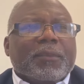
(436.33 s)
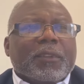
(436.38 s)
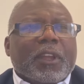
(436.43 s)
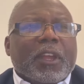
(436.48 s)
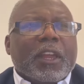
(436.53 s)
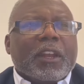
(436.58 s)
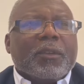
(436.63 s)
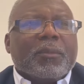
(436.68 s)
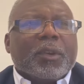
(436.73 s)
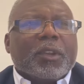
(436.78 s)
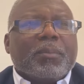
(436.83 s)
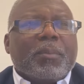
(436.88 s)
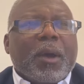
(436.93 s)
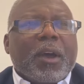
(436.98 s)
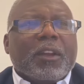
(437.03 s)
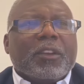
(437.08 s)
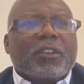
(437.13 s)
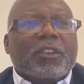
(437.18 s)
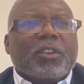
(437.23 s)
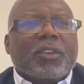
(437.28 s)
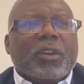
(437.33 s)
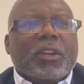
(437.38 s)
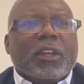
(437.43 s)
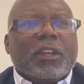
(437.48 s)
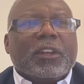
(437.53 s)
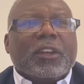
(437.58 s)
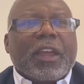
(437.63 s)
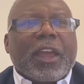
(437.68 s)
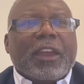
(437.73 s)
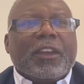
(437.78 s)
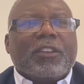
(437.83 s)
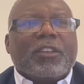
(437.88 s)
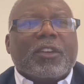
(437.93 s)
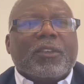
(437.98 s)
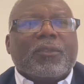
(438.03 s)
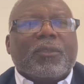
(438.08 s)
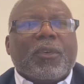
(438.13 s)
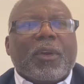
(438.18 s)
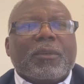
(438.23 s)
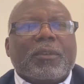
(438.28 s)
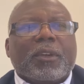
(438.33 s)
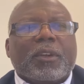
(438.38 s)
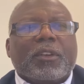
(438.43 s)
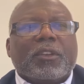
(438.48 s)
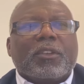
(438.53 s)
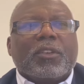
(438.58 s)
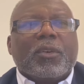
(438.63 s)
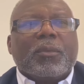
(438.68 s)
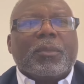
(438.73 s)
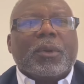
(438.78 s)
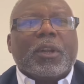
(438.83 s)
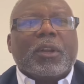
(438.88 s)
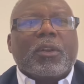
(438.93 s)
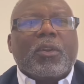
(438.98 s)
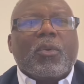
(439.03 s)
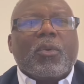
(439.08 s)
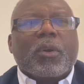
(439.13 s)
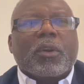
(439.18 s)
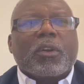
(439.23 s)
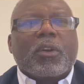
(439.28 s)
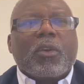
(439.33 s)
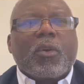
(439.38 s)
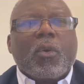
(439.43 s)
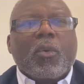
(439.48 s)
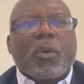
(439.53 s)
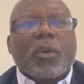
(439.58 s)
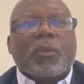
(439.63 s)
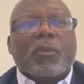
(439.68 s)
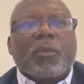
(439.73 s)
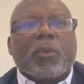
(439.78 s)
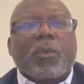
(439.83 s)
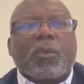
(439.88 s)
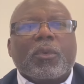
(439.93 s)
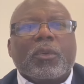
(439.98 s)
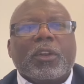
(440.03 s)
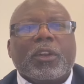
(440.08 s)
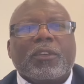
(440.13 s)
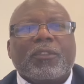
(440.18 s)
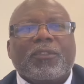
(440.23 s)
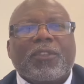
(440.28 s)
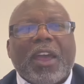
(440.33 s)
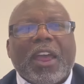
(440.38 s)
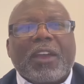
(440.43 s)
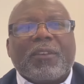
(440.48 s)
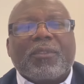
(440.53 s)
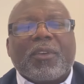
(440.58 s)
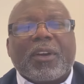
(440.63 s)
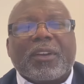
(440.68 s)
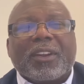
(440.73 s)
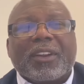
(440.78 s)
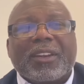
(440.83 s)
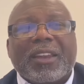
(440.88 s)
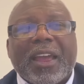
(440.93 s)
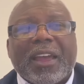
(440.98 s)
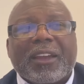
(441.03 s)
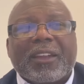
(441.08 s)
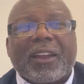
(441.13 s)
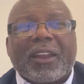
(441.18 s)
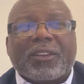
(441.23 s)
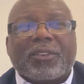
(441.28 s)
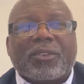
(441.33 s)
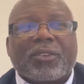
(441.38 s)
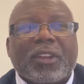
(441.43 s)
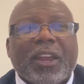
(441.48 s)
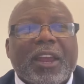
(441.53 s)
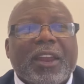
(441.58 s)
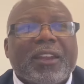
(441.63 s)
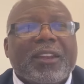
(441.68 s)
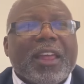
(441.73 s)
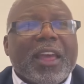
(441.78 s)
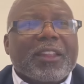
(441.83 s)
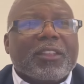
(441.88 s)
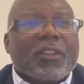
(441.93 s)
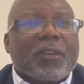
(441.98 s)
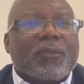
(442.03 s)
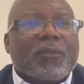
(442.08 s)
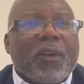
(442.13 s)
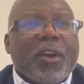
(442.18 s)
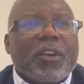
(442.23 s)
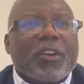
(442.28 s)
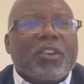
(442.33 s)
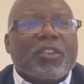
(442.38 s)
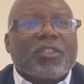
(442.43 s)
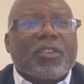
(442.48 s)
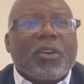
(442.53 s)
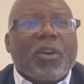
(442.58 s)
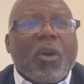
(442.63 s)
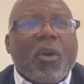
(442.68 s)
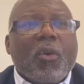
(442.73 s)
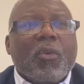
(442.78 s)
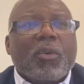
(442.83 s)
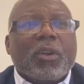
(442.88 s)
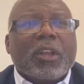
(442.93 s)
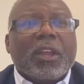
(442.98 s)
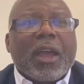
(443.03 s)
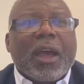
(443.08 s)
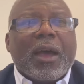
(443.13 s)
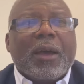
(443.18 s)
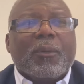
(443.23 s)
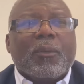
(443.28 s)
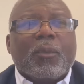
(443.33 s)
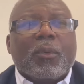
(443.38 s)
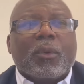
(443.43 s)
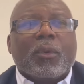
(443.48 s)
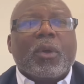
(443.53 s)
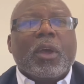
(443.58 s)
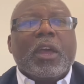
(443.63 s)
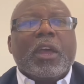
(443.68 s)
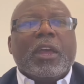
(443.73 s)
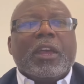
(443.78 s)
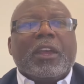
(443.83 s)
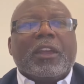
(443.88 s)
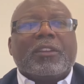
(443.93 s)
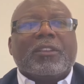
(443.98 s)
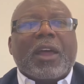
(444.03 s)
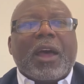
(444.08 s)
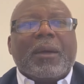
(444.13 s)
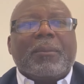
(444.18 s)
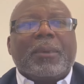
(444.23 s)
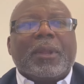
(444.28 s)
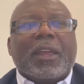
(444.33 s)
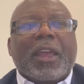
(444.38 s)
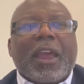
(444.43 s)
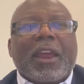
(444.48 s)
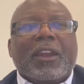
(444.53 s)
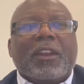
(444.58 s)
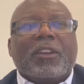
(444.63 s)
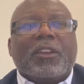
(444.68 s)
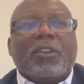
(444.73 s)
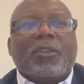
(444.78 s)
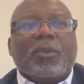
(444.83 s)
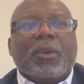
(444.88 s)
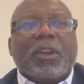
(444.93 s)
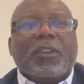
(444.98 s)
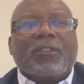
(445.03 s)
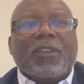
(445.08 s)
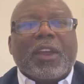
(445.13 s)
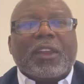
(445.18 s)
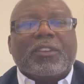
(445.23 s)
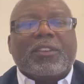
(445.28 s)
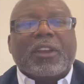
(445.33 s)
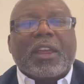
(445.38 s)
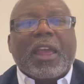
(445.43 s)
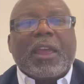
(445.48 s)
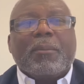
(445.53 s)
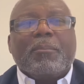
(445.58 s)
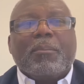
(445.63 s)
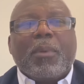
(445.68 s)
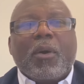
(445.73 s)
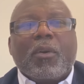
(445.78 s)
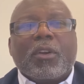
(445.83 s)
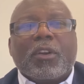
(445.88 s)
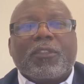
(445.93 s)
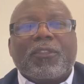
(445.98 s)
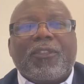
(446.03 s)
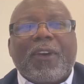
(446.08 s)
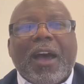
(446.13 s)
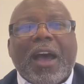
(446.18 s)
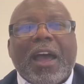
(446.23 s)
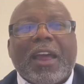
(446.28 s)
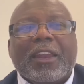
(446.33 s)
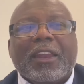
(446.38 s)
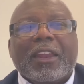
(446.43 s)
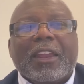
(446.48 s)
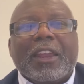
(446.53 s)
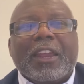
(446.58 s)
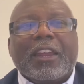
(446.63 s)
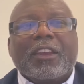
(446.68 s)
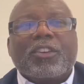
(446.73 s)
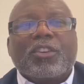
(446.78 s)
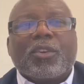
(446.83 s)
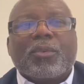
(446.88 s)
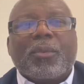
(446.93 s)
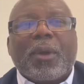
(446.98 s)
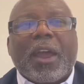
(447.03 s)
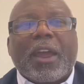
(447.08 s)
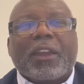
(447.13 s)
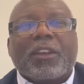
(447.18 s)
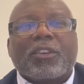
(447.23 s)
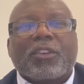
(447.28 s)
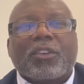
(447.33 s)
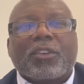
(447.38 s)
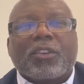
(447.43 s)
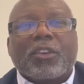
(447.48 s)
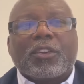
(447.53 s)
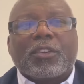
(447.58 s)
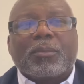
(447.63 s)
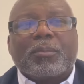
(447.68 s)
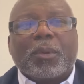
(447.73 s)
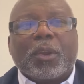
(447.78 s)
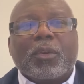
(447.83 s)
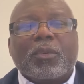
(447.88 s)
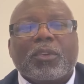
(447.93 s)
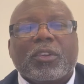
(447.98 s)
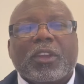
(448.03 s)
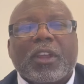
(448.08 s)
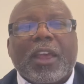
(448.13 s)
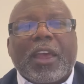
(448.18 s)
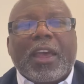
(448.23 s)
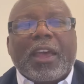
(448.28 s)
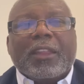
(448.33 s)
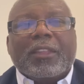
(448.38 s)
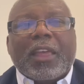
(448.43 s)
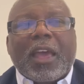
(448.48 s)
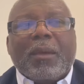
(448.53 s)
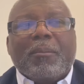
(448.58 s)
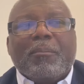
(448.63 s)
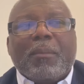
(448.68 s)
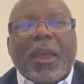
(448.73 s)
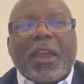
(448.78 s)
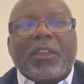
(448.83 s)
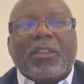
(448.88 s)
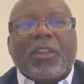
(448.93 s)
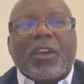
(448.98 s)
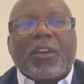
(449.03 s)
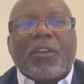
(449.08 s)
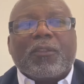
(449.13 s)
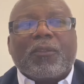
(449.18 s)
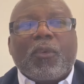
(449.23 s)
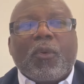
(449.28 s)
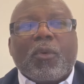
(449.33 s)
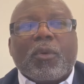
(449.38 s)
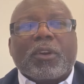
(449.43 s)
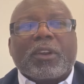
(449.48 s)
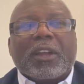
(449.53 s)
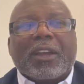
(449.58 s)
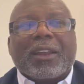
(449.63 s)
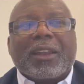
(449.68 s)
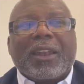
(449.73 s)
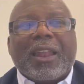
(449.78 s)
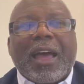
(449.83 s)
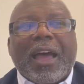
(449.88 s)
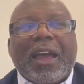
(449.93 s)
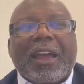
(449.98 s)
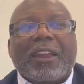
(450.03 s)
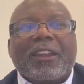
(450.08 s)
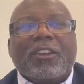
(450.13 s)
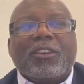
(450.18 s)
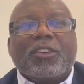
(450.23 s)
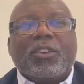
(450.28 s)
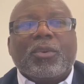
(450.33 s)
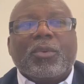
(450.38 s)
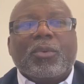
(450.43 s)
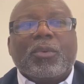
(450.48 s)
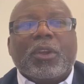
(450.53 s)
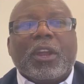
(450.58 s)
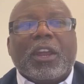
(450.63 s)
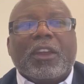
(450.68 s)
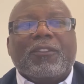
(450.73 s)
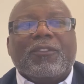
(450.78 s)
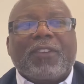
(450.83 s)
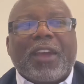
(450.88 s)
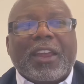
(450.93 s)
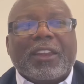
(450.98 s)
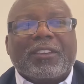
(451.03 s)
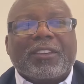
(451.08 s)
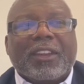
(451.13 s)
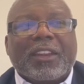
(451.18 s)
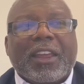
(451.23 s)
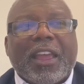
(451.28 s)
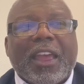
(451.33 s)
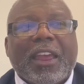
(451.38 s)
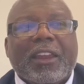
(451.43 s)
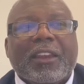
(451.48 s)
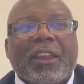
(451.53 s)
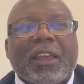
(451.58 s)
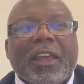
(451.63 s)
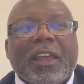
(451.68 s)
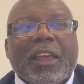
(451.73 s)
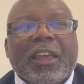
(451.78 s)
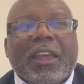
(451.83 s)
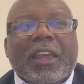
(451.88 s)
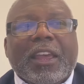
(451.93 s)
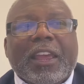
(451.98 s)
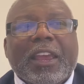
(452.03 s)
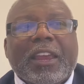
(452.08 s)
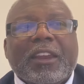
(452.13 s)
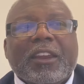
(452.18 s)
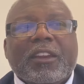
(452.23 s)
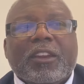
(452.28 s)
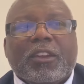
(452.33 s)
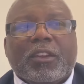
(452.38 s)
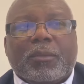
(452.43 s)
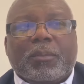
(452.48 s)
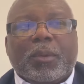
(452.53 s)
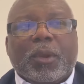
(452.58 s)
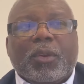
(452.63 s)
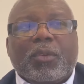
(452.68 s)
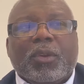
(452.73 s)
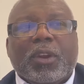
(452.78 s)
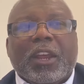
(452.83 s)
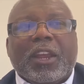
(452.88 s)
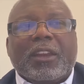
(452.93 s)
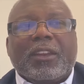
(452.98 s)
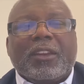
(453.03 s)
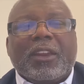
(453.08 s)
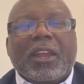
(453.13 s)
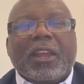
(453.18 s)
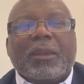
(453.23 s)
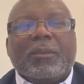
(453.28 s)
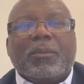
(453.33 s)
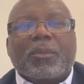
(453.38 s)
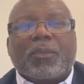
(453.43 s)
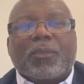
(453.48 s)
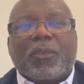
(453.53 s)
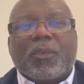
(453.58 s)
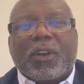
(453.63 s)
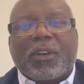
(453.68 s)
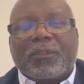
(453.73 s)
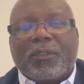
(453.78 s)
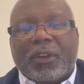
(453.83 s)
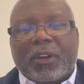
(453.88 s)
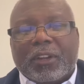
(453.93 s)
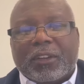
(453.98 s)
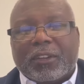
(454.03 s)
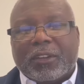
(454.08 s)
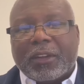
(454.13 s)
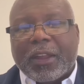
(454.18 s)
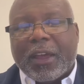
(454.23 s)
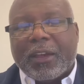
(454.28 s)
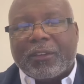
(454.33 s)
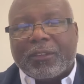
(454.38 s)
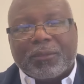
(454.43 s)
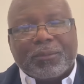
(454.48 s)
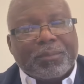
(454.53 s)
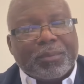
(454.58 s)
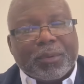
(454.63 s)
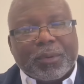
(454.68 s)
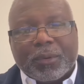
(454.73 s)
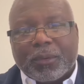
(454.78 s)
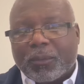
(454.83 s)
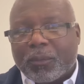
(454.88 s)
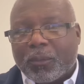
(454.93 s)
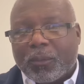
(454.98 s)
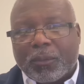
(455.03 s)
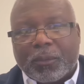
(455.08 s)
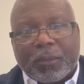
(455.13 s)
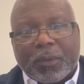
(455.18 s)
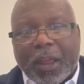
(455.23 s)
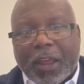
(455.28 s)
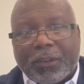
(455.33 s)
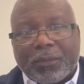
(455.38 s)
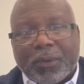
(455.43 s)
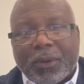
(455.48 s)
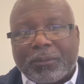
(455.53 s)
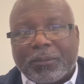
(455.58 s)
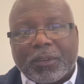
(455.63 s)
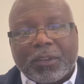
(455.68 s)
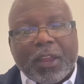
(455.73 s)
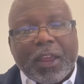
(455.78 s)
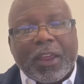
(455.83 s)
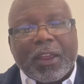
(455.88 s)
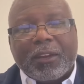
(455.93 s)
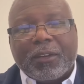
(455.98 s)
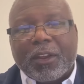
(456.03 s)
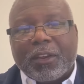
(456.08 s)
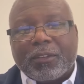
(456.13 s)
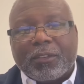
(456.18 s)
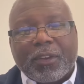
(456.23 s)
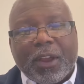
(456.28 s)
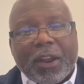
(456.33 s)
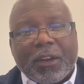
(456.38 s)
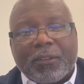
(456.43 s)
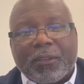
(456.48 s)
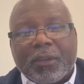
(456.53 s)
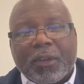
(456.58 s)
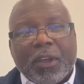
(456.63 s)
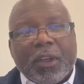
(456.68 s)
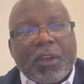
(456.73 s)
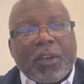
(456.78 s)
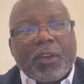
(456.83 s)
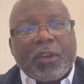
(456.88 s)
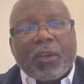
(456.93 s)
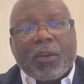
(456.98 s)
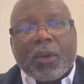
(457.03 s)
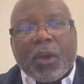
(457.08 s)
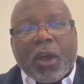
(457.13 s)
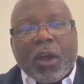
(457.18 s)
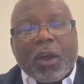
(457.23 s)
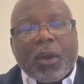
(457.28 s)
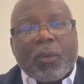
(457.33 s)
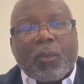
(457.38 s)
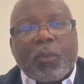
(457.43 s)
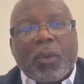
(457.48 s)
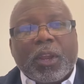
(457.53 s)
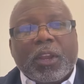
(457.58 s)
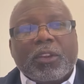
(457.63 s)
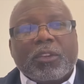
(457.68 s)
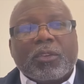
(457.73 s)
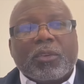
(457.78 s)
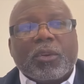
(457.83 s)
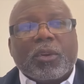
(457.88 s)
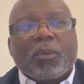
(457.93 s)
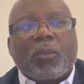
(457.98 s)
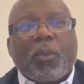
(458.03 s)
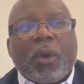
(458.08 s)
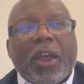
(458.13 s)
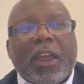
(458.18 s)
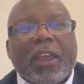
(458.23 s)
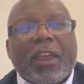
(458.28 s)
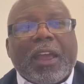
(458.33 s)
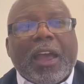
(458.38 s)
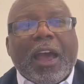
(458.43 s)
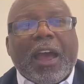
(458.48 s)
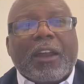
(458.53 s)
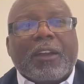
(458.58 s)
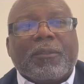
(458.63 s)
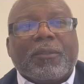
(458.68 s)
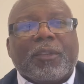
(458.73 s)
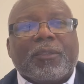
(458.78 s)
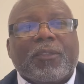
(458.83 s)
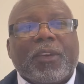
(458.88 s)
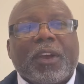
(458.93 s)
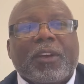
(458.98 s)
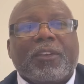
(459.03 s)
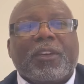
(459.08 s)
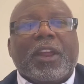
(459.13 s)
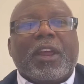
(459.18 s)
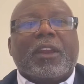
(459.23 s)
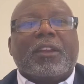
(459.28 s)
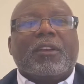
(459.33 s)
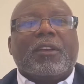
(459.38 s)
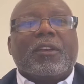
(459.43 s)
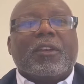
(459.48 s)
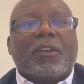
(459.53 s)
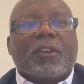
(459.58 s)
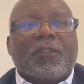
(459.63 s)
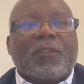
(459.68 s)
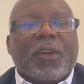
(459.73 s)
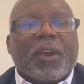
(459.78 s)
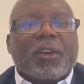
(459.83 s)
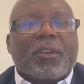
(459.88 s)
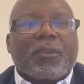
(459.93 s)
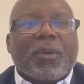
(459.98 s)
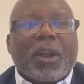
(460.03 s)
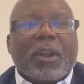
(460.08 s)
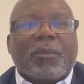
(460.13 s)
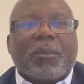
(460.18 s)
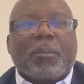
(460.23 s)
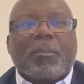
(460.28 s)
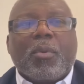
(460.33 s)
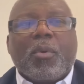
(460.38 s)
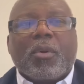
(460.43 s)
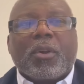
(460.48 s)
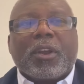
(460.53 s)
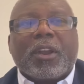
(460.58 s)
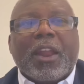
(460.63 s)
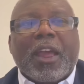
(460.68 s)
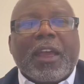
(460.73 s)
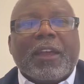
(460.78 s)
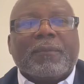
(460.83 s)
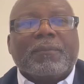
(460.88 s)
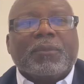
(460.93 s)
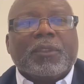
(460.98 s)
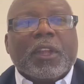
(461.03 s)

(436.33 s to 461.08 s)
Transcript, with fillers: in the response to litigation from the consumer, the lower court ruled in favor of the debt collector, saying that the furnisher only is obligated to investigate bona fide indirect disputes that may therefore decline to investigate any dispute it deems frivolous. Now, that's what I'm saying. They're trying to weasel their way out of the Fair Credit Reporting Act.